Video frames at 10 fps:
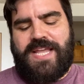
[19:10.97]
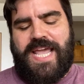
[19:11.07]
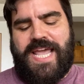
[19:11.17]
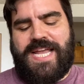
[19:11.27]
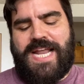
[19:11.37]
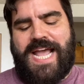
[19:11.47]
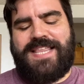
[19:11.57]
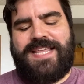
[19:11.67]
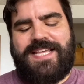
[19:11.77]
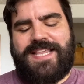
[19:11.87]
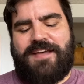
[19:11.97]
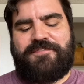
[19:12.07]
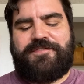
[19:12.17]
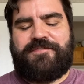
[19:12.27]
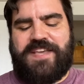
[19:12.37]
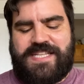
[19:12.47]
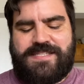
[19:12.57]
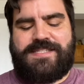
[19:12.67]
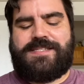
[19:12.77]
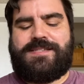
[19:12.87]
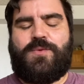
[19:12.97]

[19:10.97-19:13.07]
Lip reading: And I think that fits